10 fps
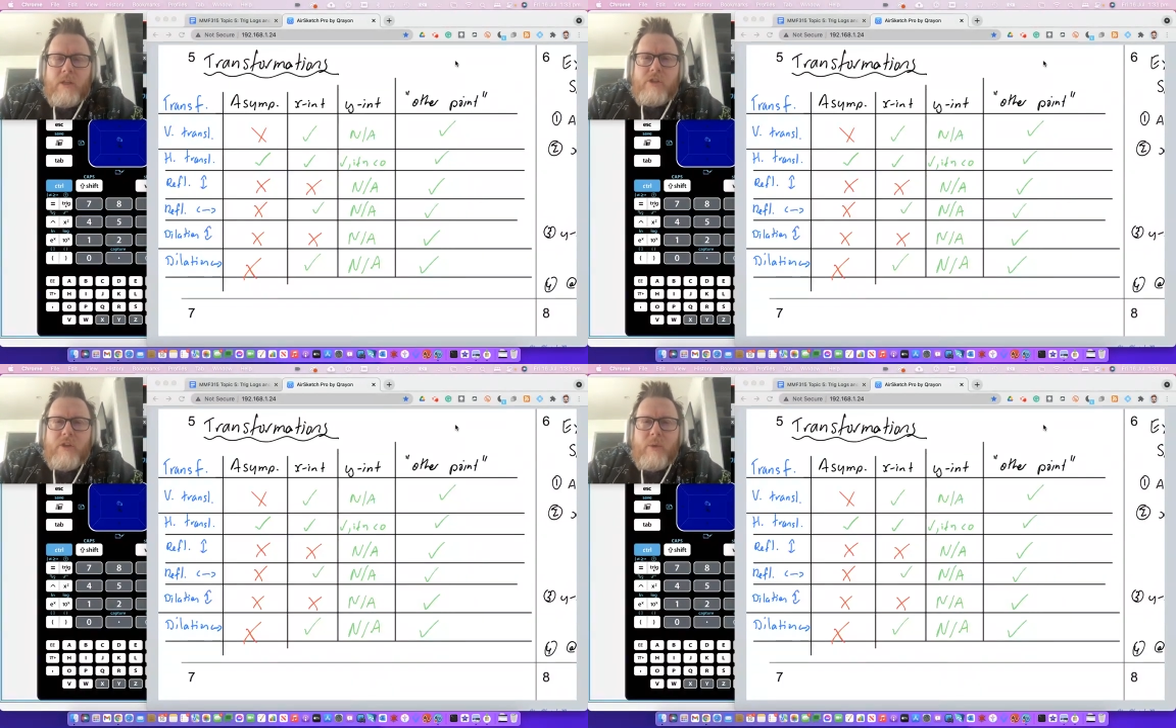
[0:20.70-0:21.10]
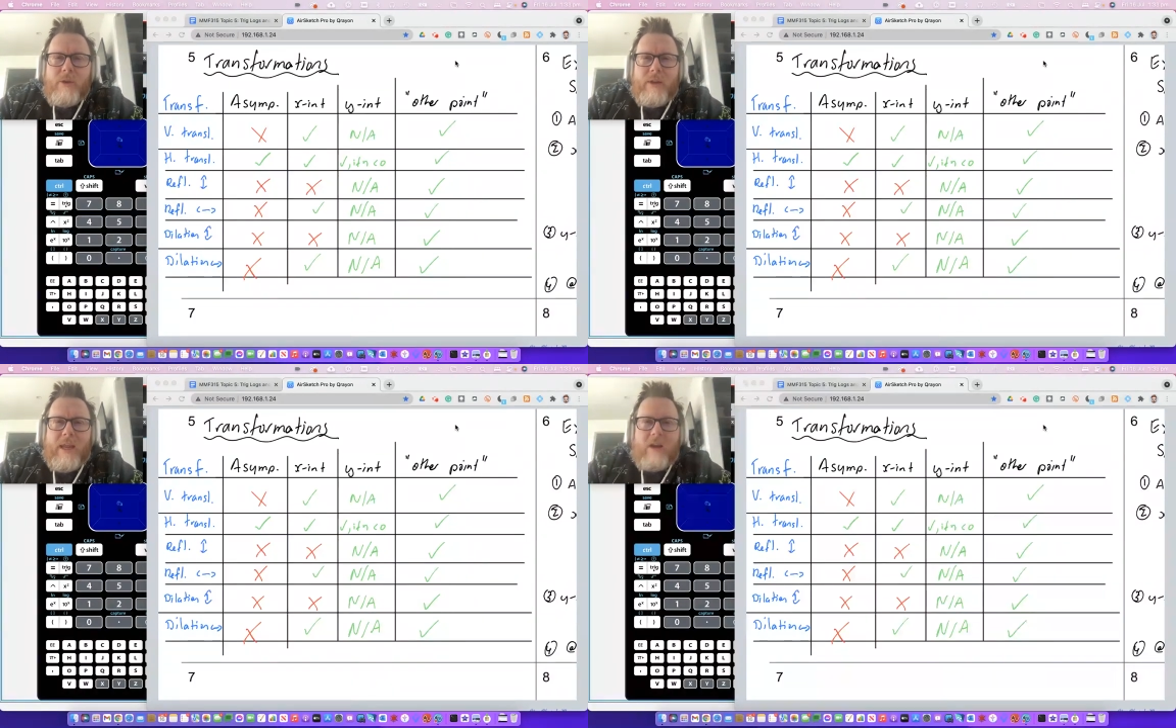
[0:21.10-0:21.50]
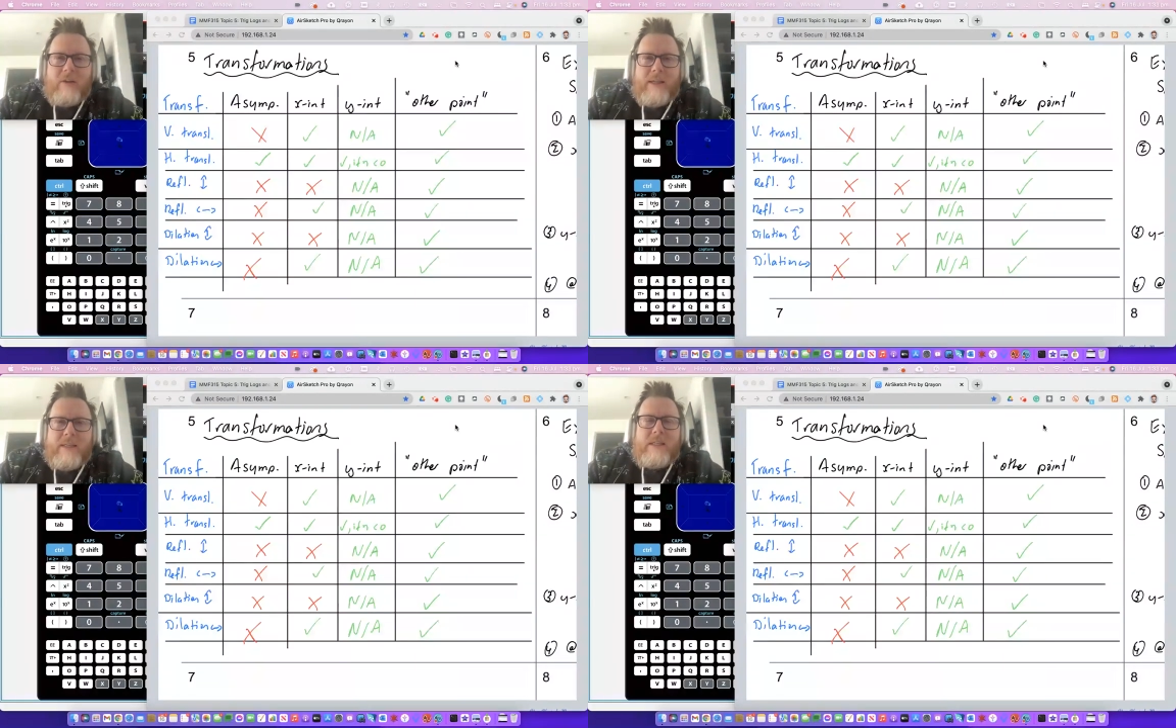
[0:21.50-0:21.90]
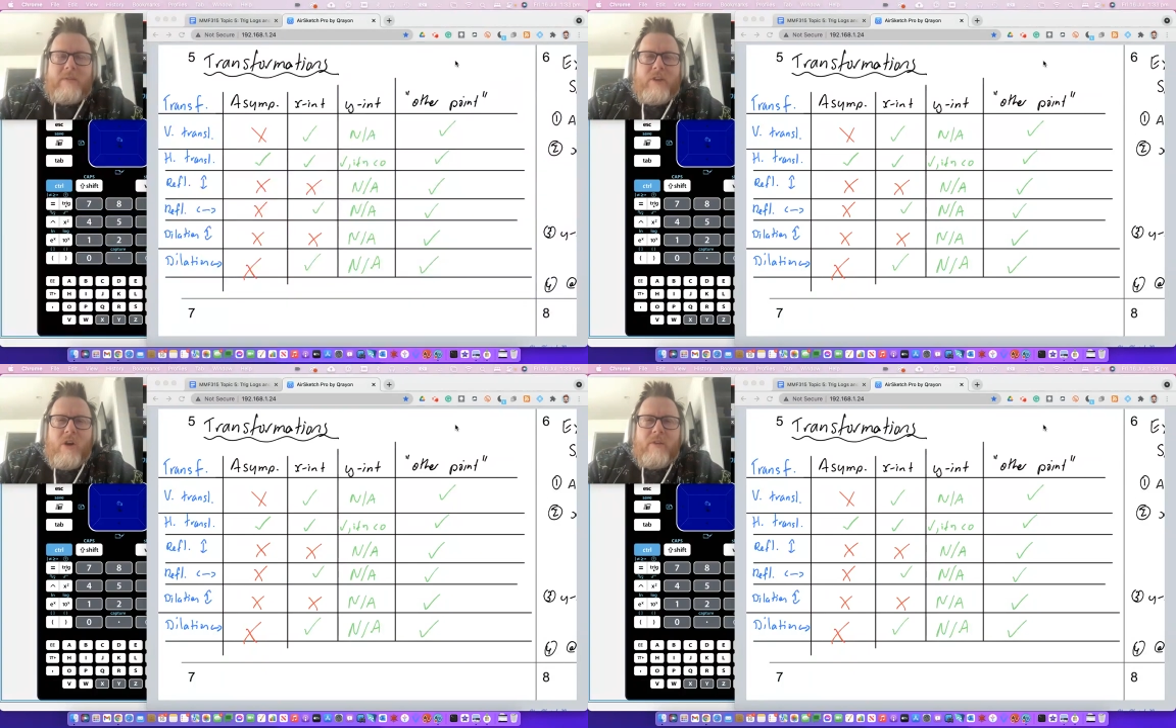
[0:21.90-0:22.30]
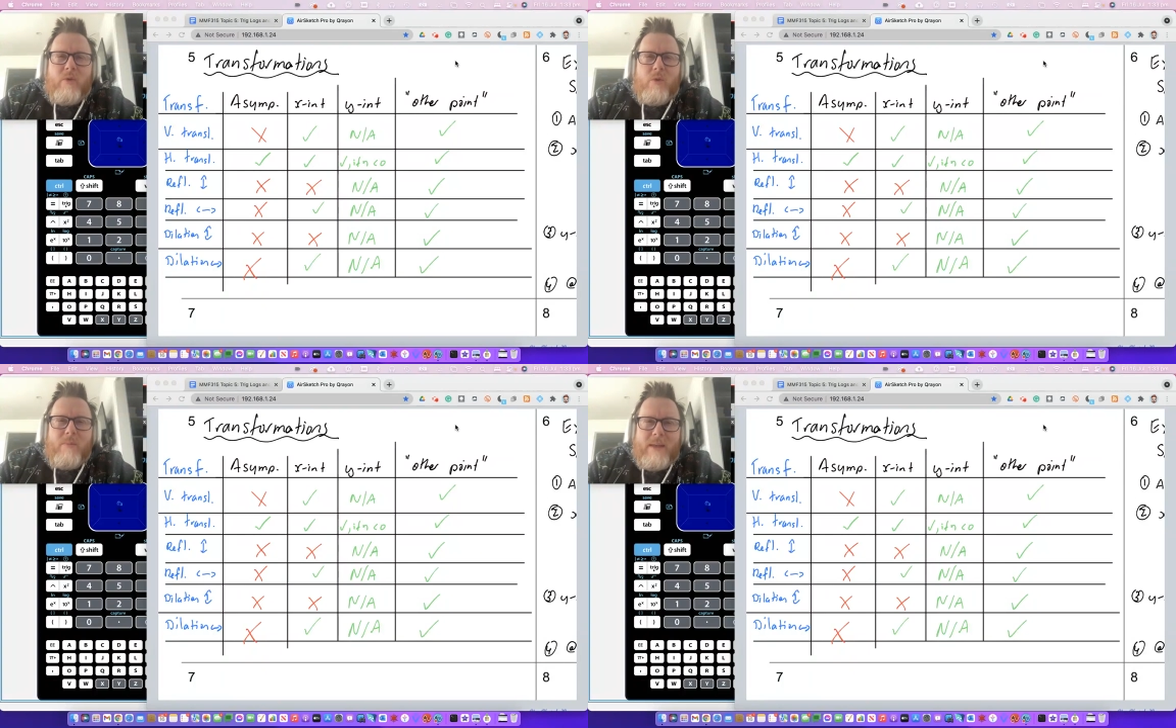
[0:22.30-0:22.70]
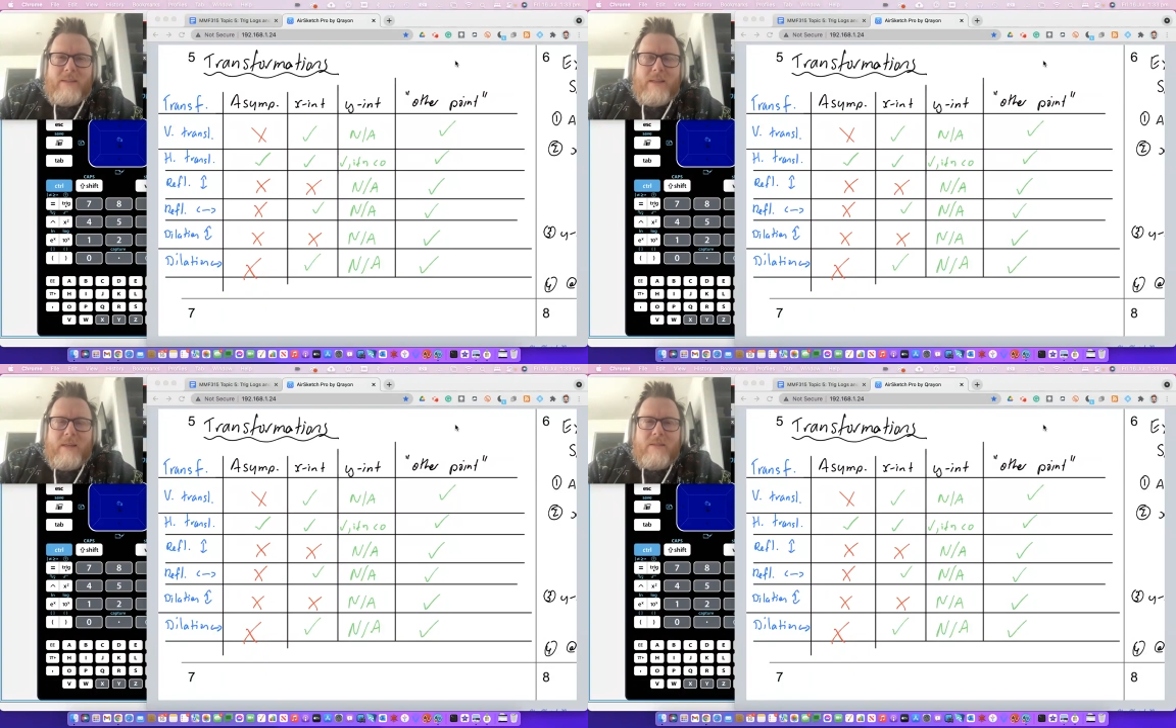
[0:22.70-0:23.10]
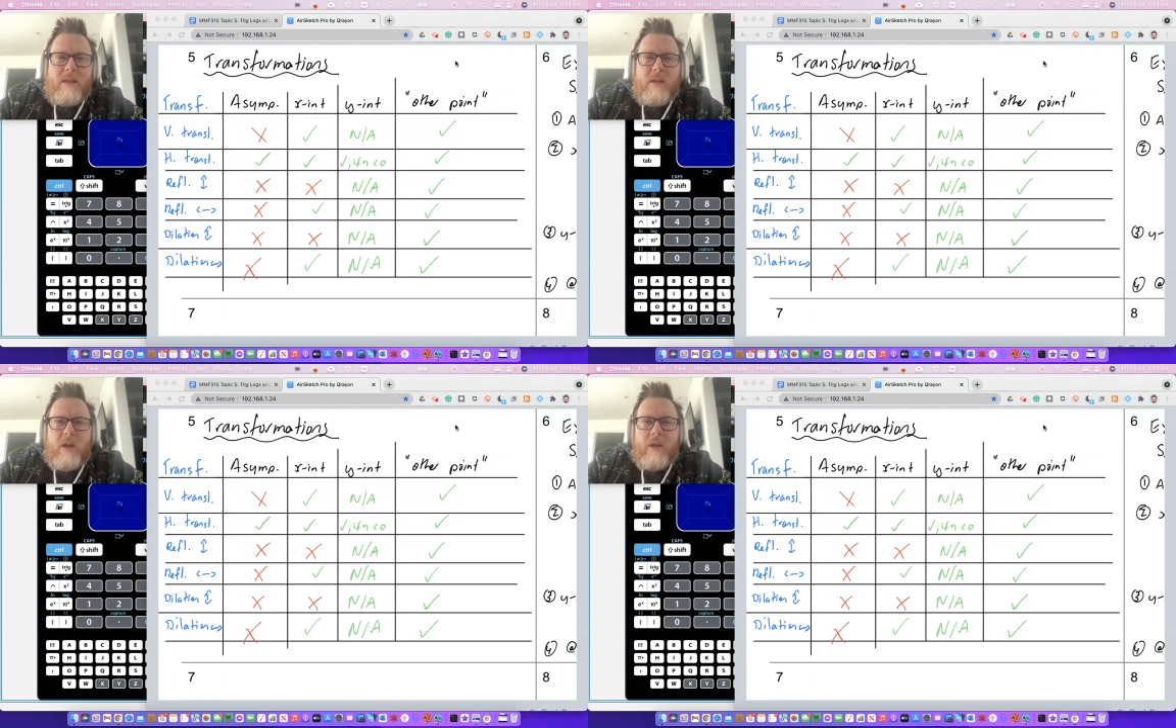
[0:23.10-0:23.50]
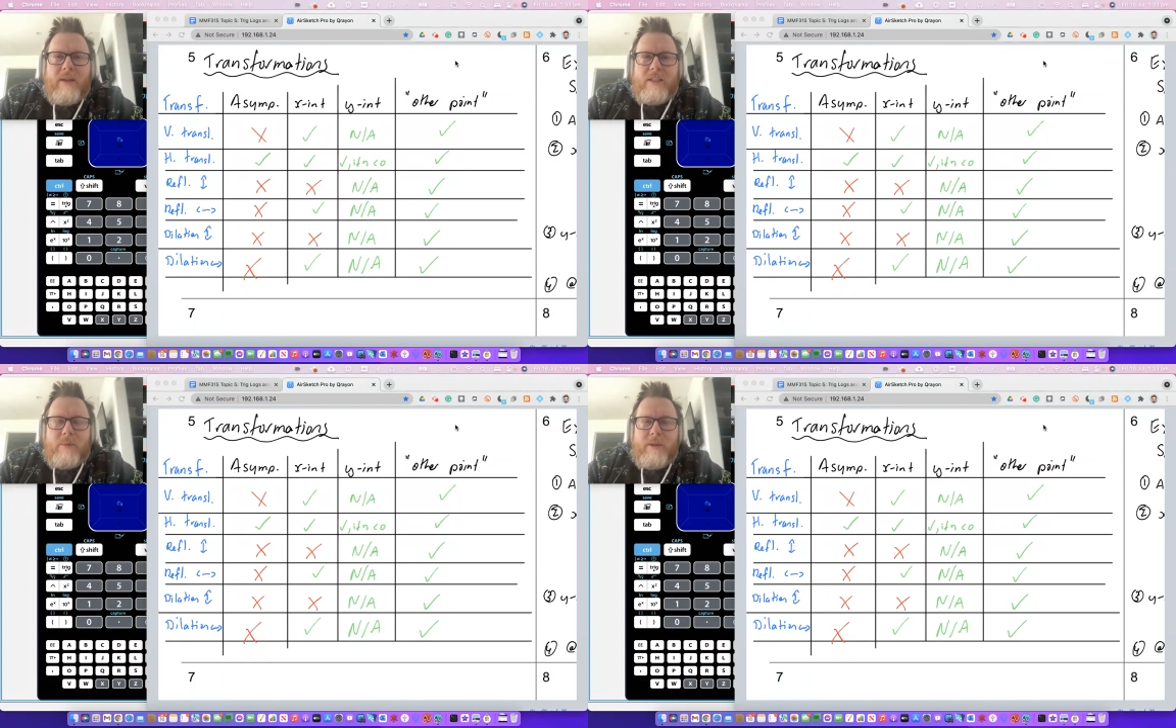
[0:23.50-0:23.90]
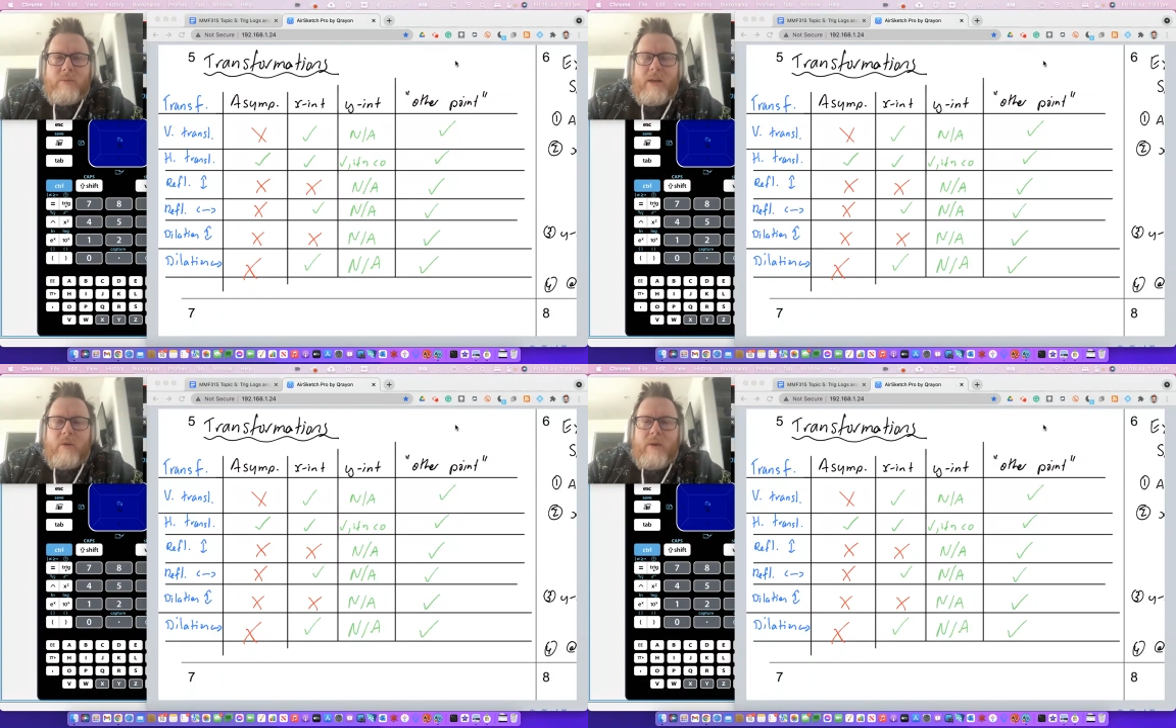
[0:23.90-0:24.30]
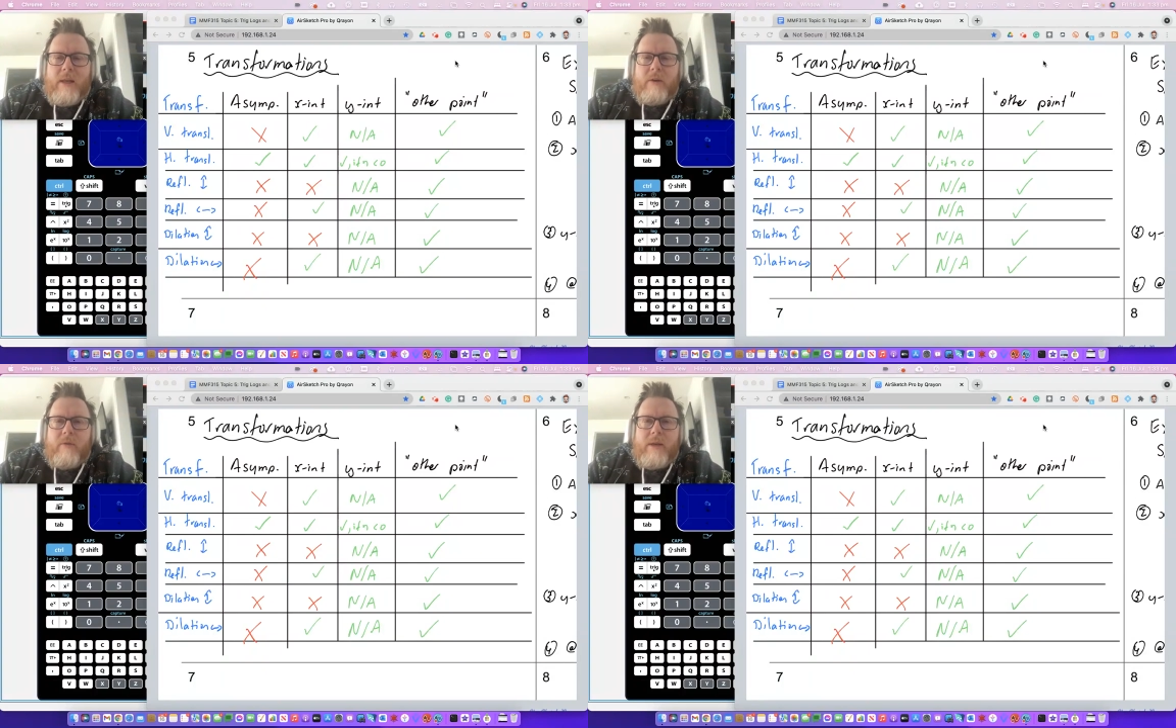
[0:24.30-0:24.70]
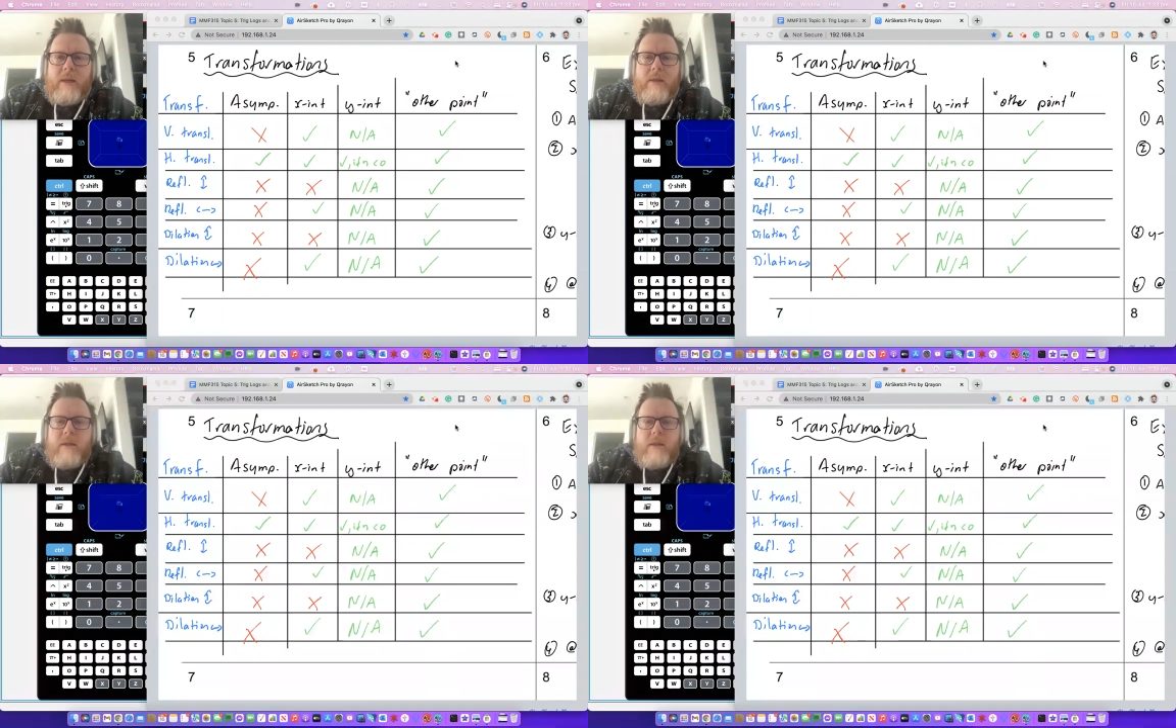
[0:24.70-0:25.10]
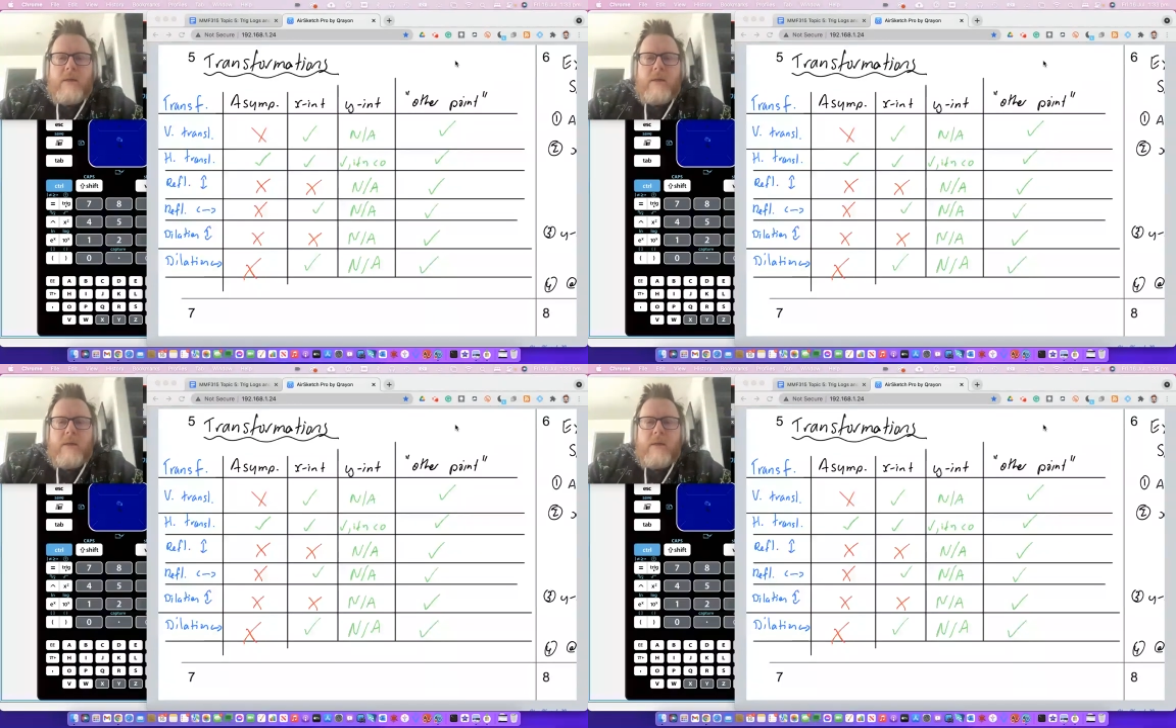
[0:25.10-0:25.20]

so that when you're calculating stuff, it kind of all makes sense. I think that's the best way to look at it, really.